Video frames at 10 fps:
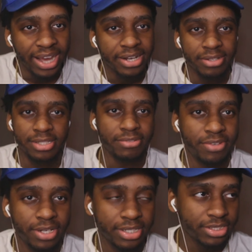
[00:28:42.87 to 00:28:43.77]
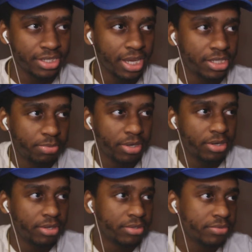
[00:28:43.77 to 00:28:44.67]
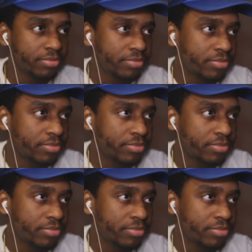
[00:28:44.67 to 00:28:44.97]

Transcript: Ain't no, it's a fucking Jack Sparrow.